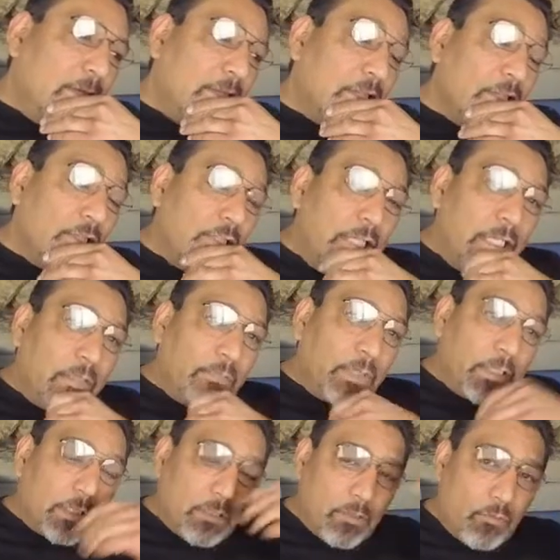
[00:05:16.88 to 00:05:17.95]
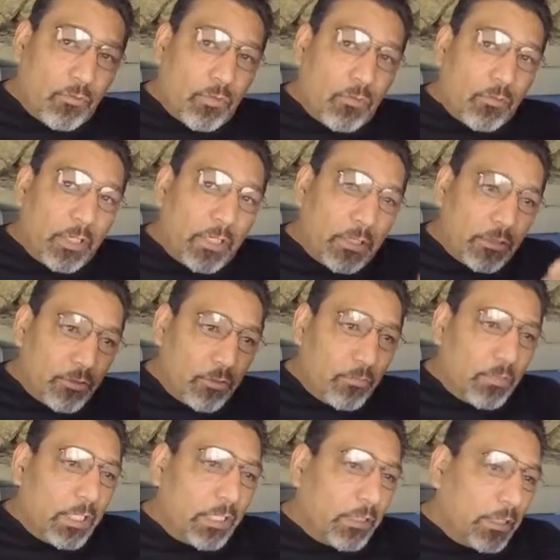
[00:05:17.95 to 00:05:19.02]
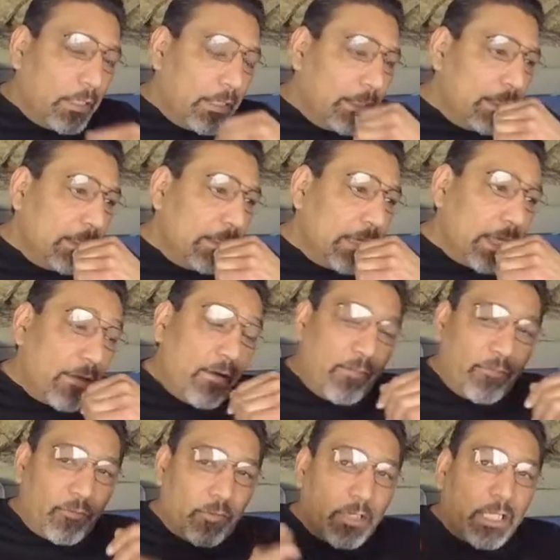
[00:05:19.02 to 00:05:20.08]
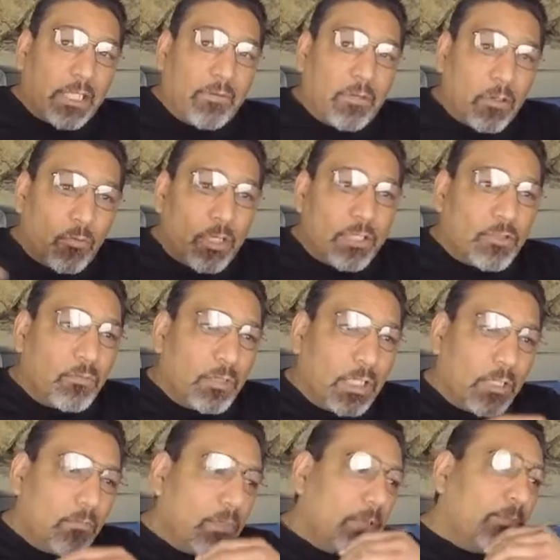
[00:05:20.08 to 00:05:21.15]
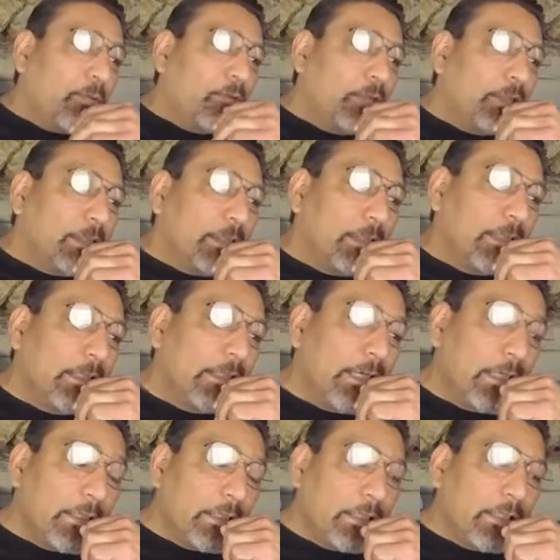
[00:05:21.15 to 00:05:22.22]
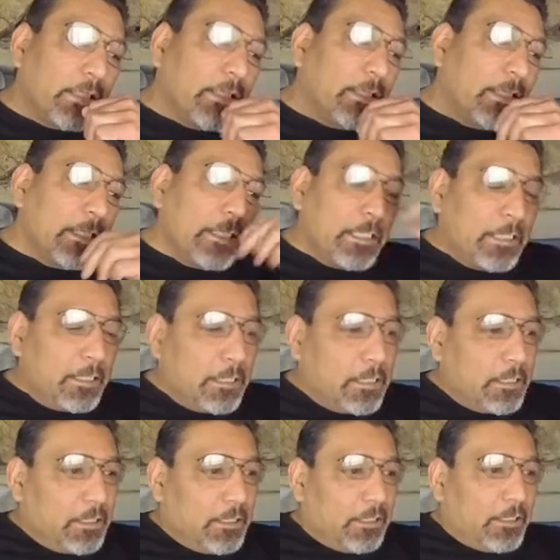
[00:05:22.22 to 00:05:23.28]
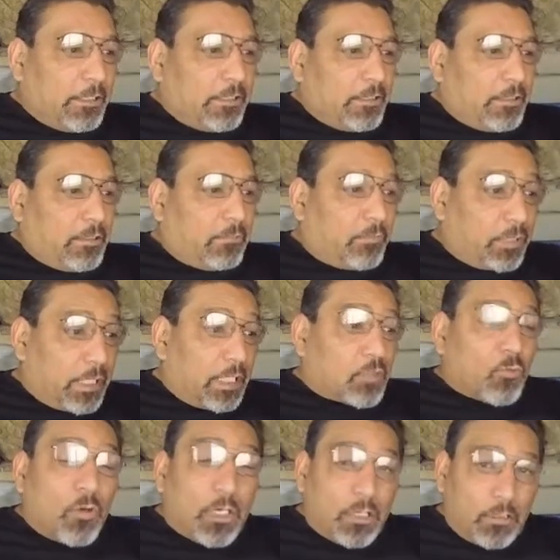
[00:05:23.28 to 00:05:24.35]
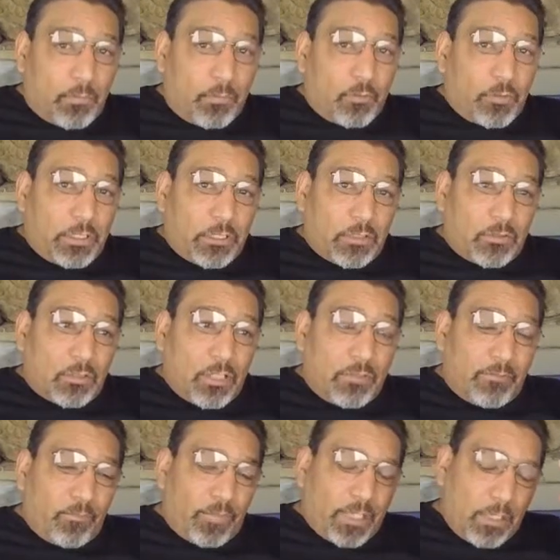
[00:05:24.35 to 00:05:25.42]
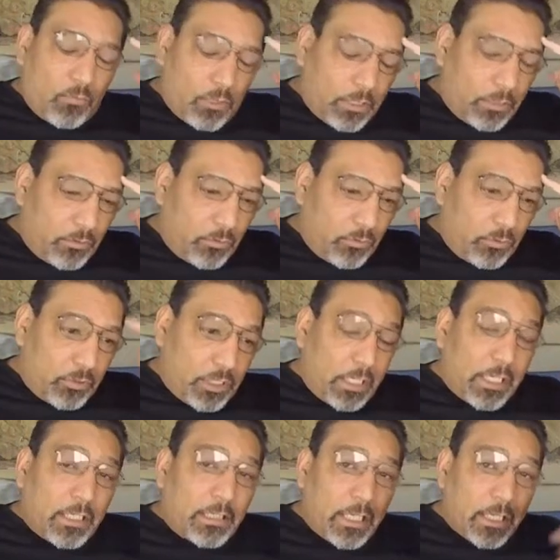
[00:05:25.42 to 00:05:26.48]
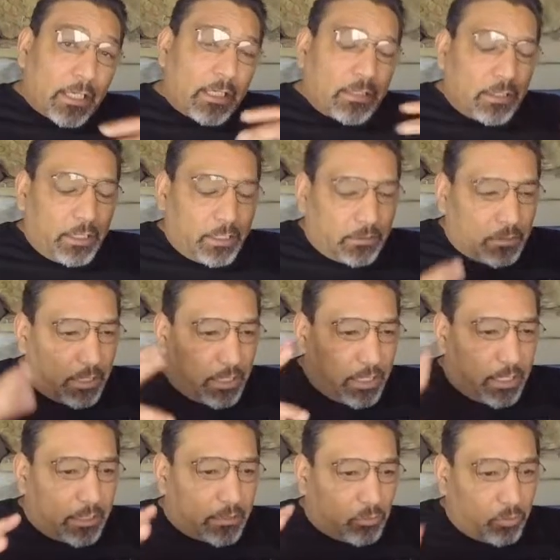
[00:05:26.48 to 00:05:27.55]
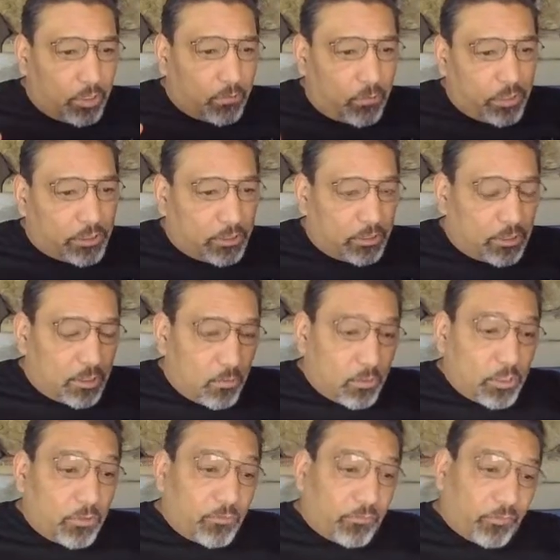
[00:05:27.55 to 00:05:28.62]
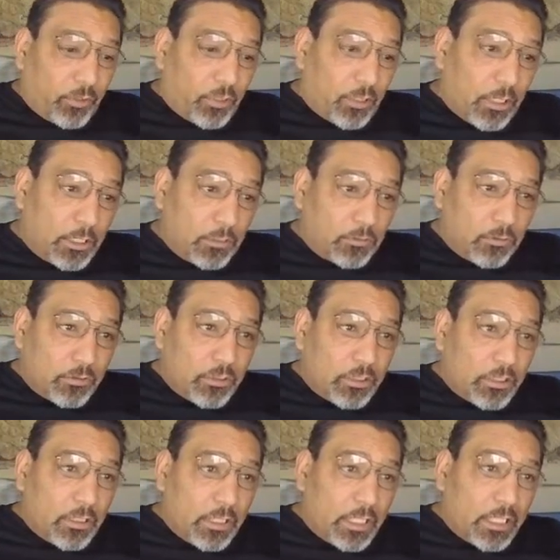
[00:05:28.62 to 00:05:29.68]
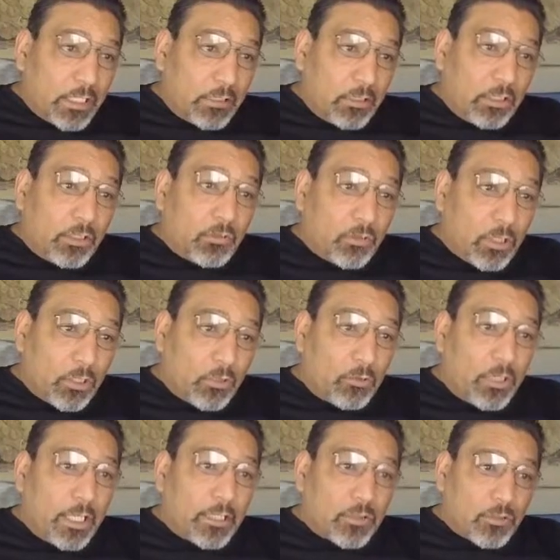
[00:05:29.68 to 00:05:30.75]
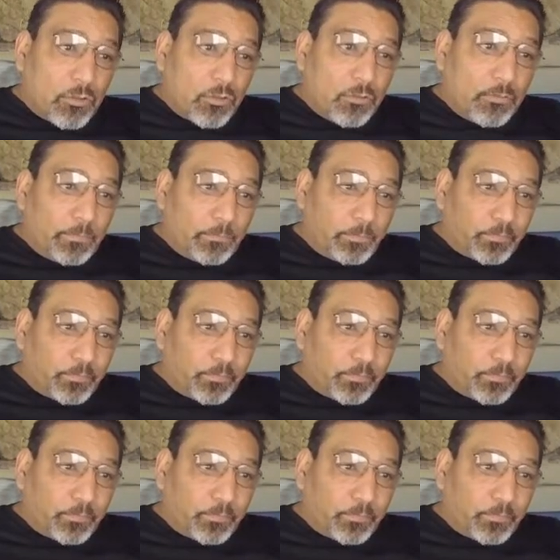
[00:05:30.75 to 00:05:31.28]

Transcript: just yet because I want to wait until I've already given away too many of my points, I think. But that's one of the points. I wanted to, like I said, I have 3 questions. I wanted to figure out either a good answer